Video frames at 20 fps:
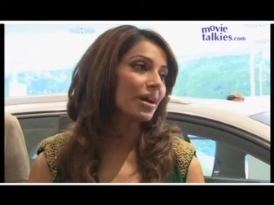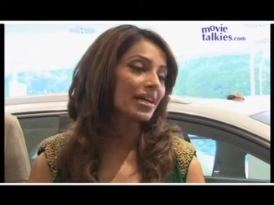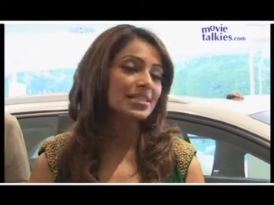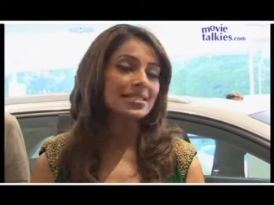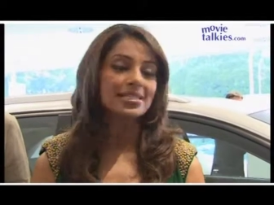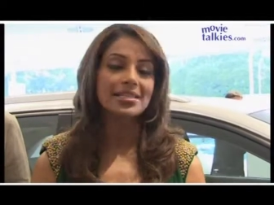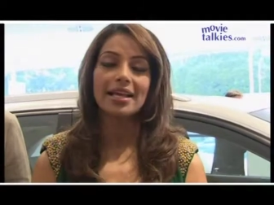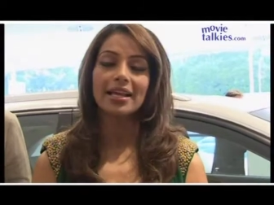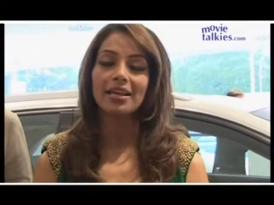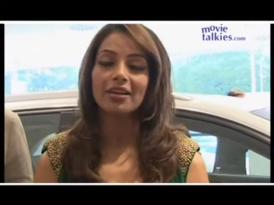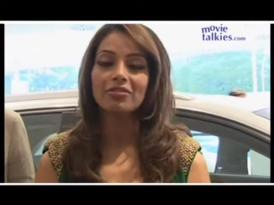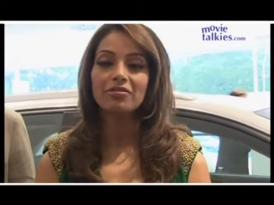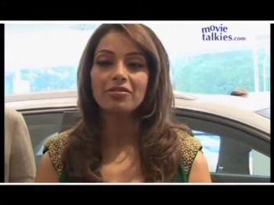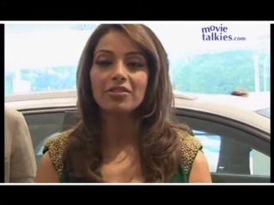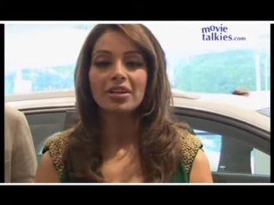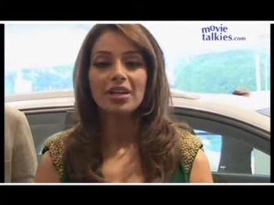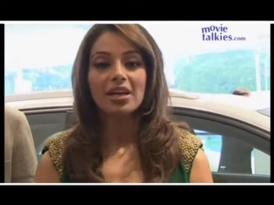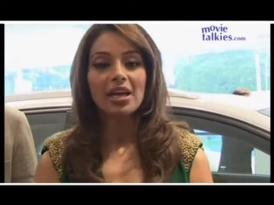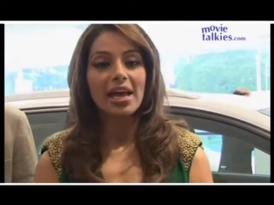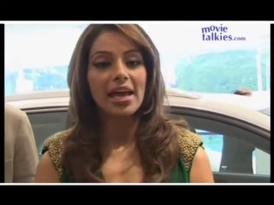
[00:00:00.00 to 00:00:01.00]
myself,
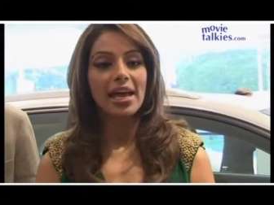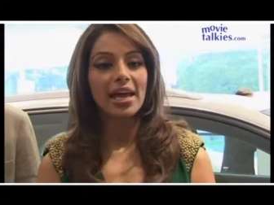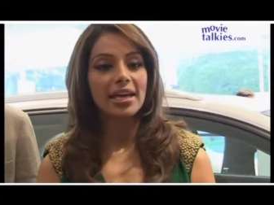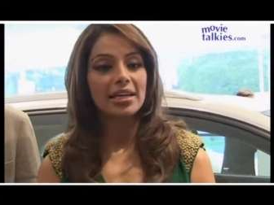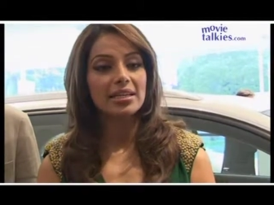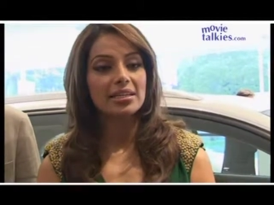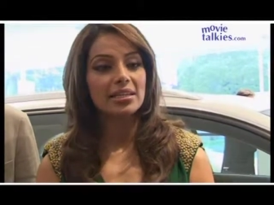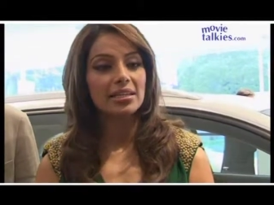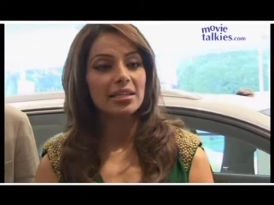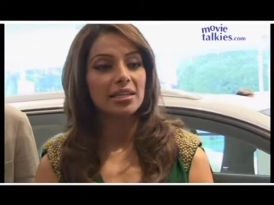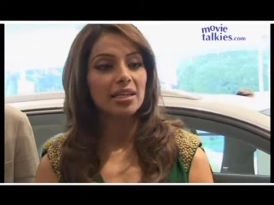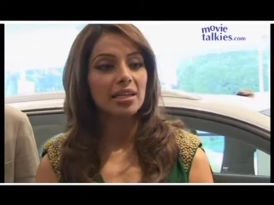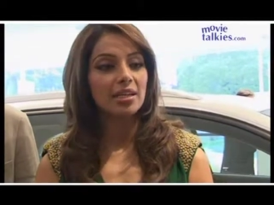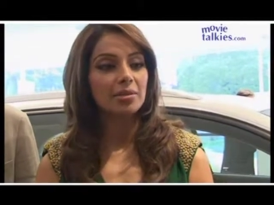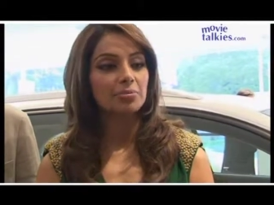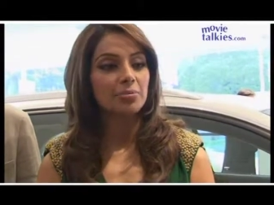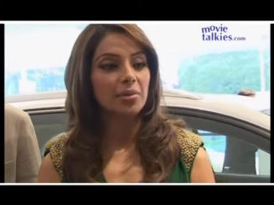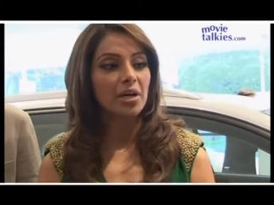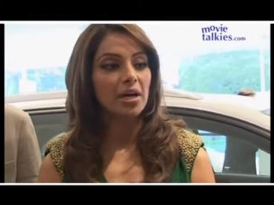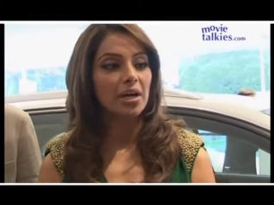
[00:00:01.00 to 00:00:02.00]
and uh,
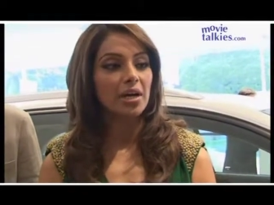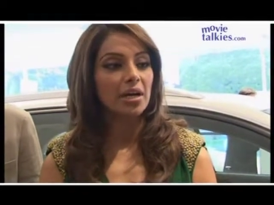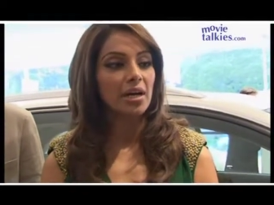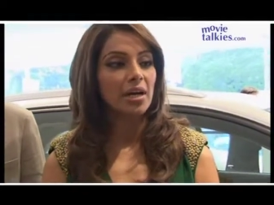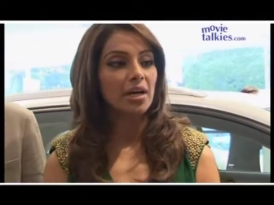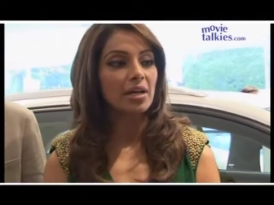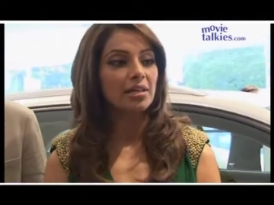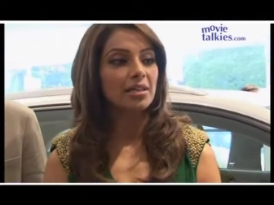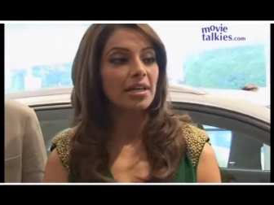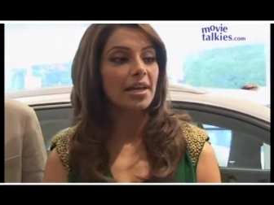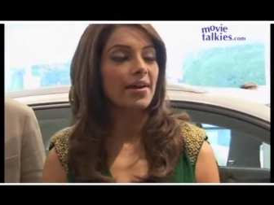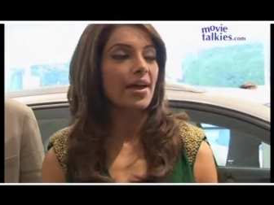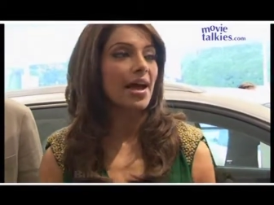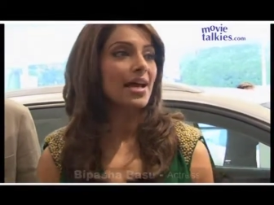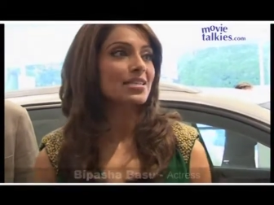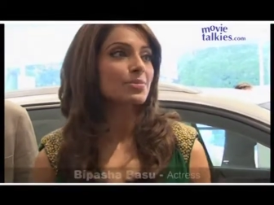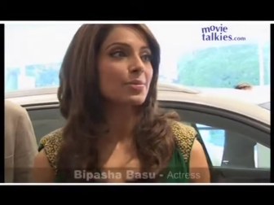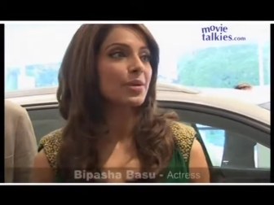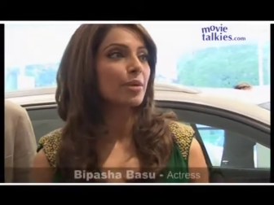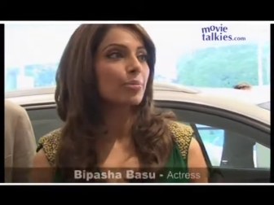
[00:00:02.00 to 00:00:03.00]
uh, there
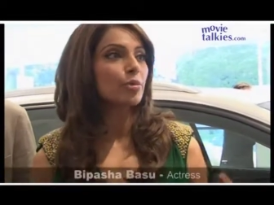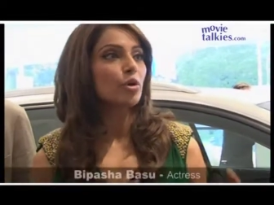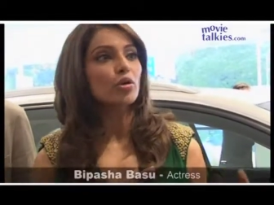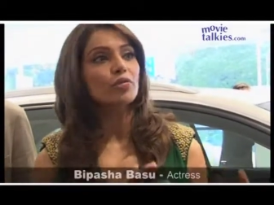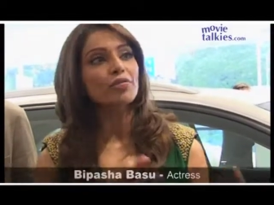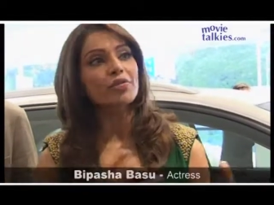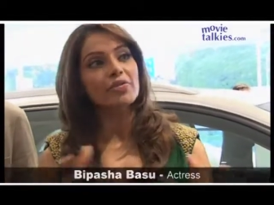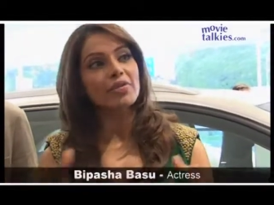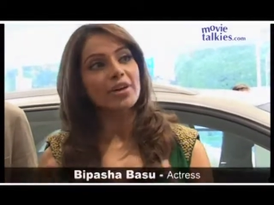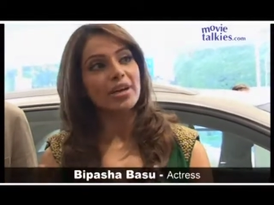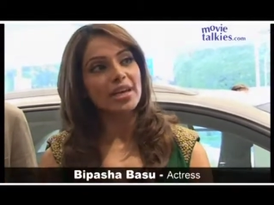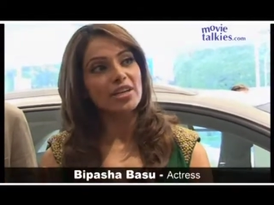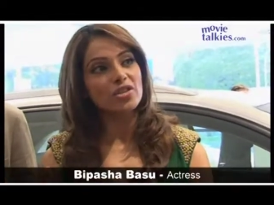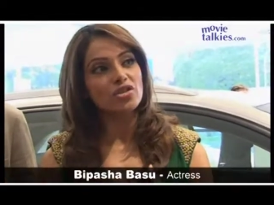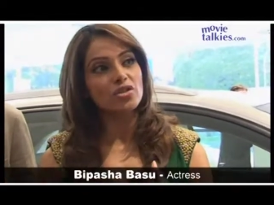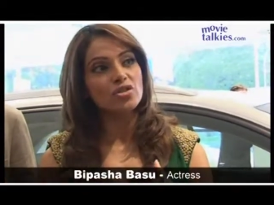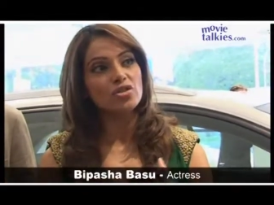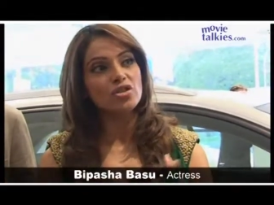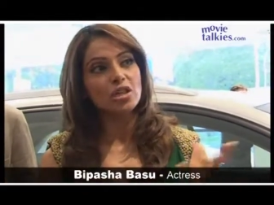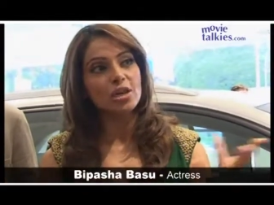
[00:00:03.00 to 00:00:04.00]
has been a beautiful
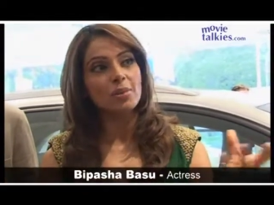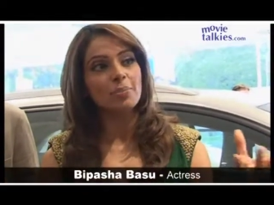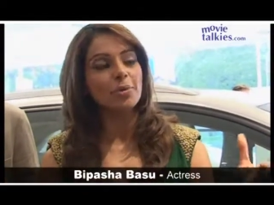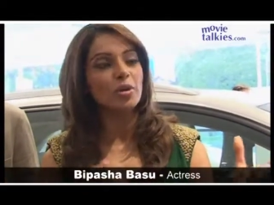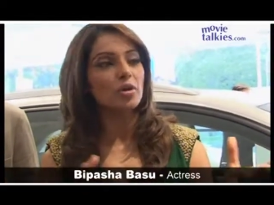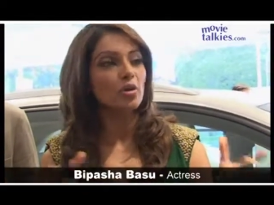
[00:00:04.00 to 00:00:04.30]
relationship.